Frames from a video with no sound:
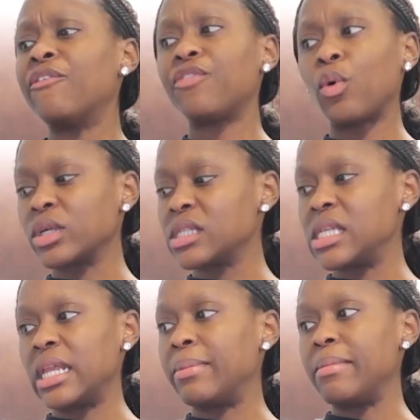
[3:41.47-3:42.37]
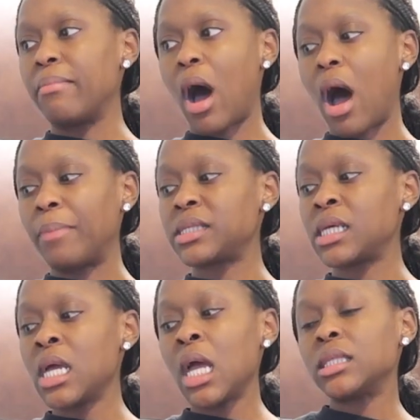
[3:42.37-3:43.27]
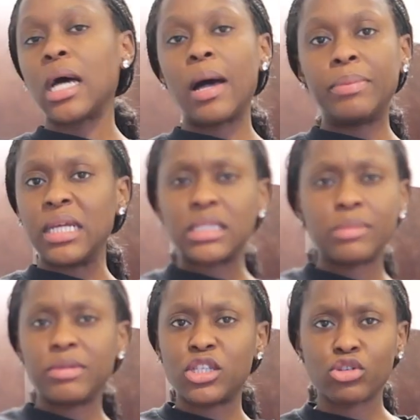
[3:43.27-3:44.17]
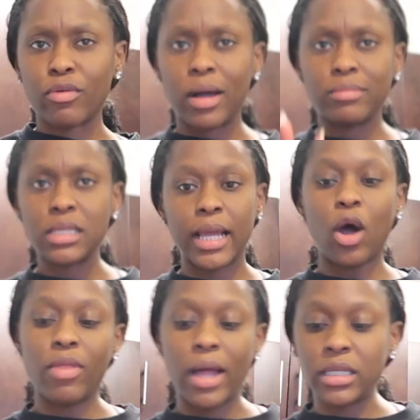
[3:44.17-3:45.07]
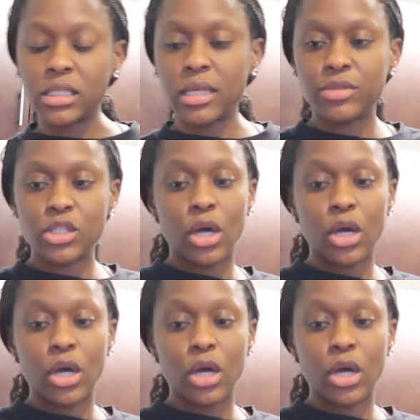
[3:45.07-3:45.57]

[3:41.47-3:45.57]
floors need to be mopped tub needs to be scrubbed, like all that good stuff.